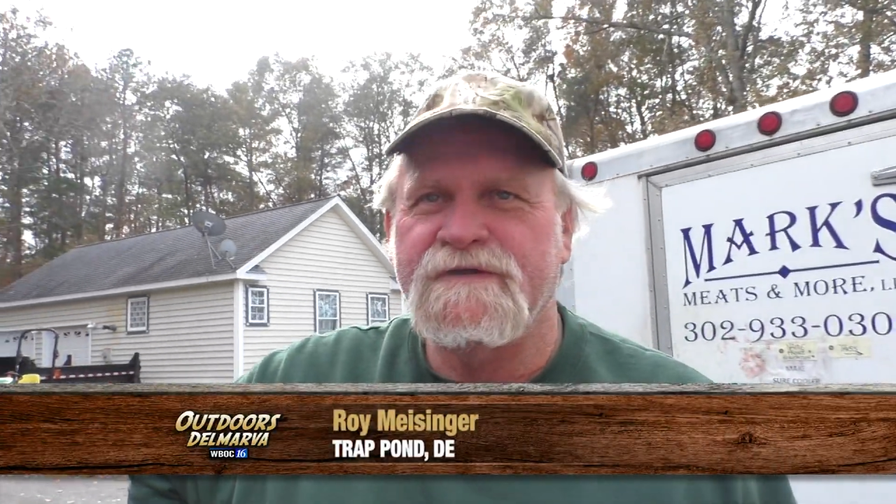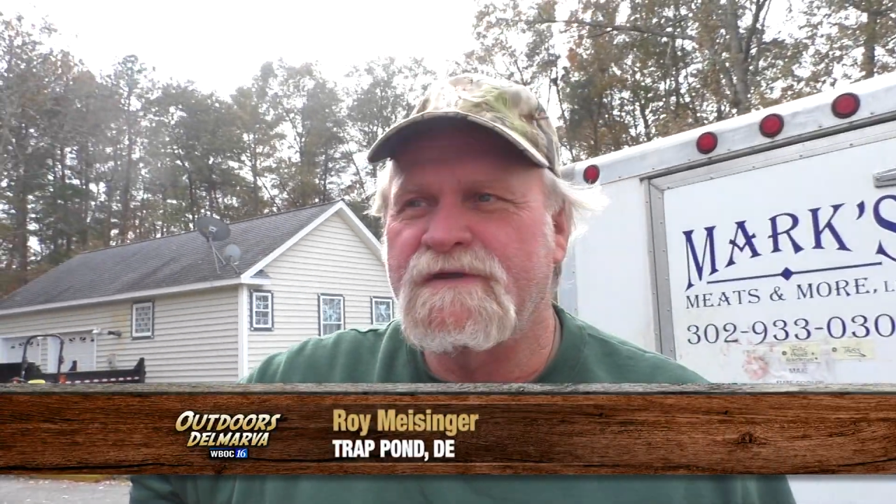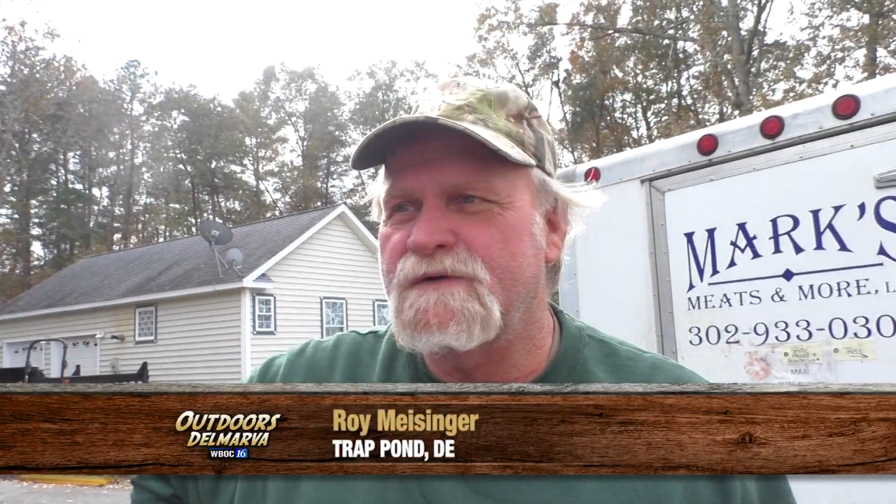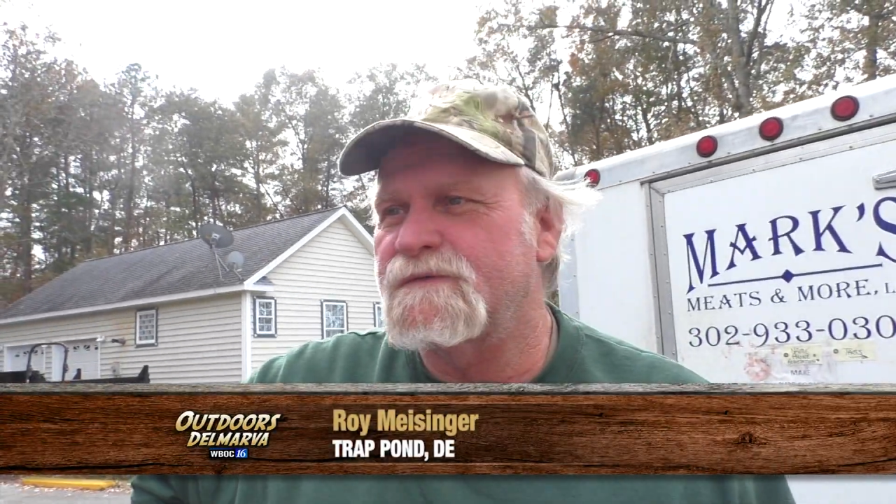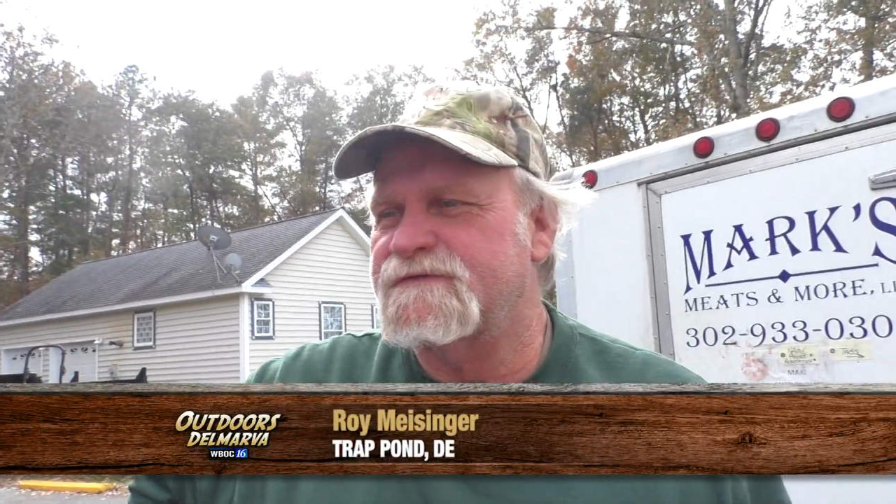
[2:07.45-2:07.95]

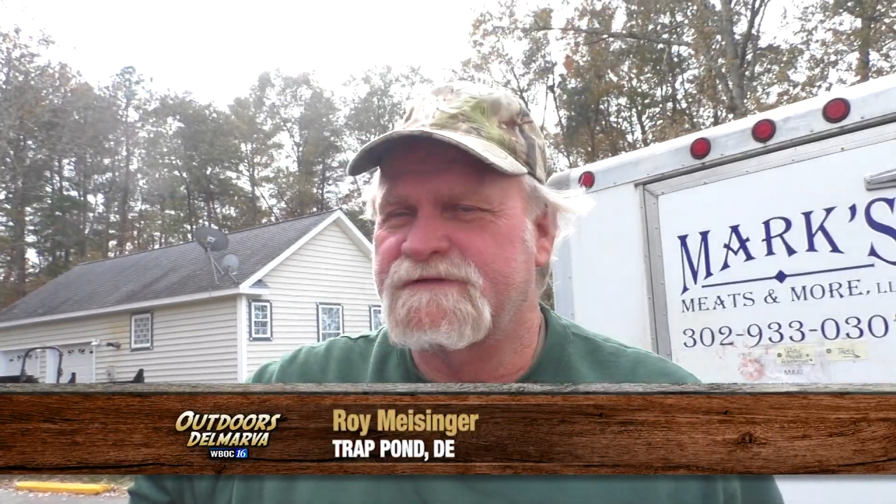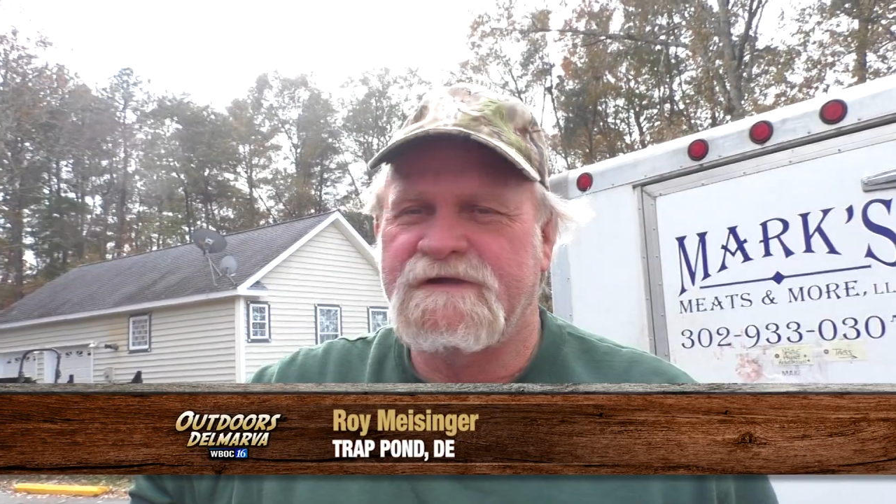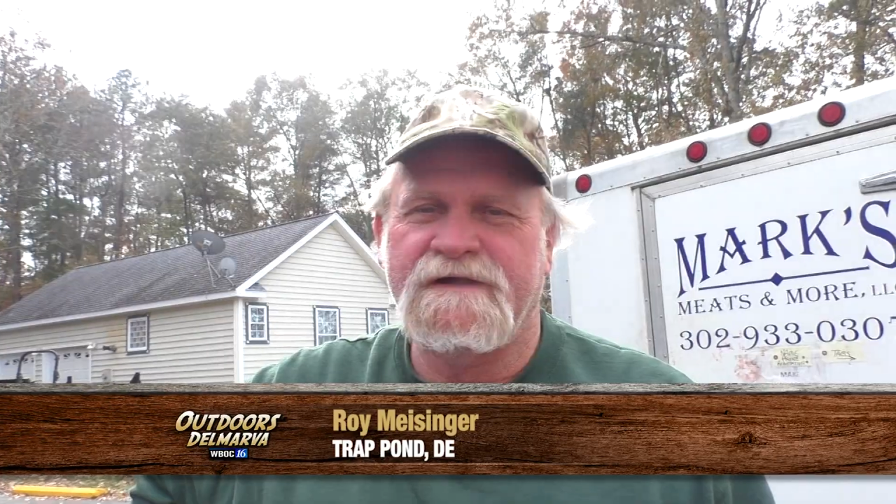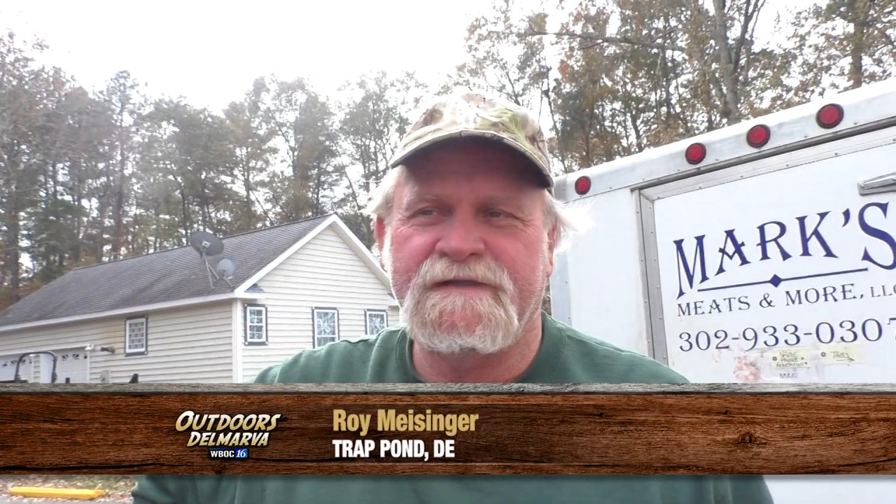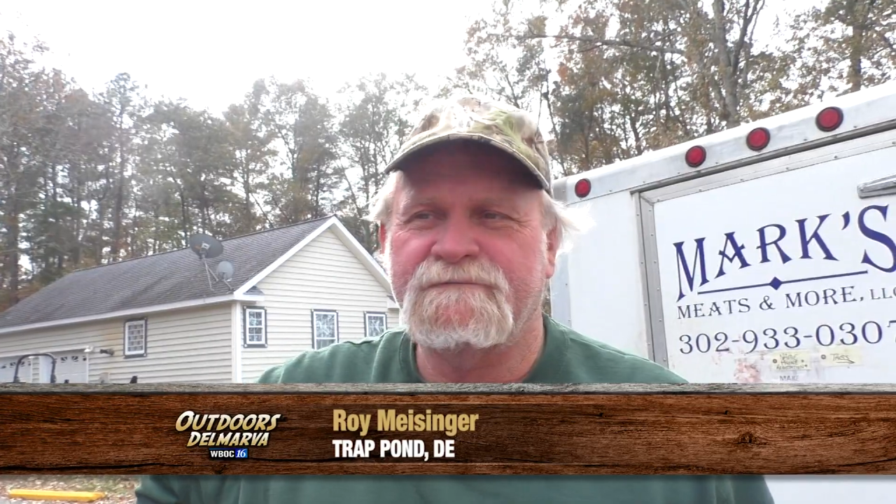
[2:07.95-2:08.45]
no
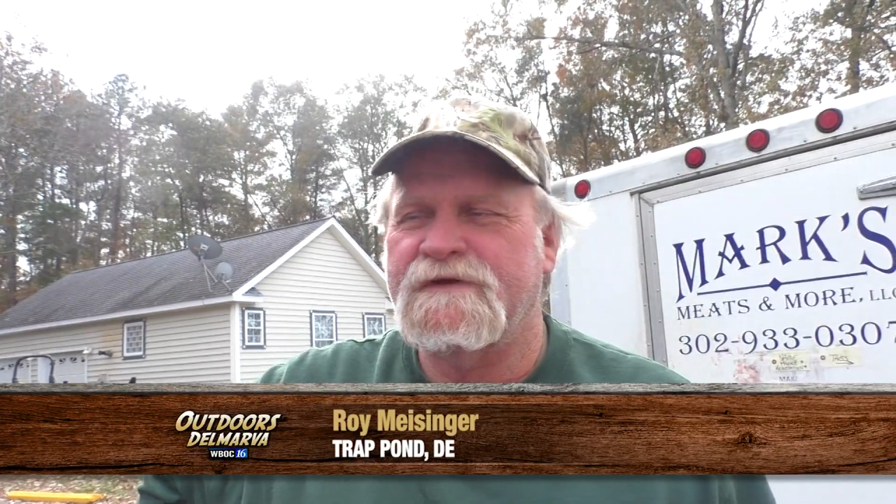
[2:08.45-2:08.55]
sun.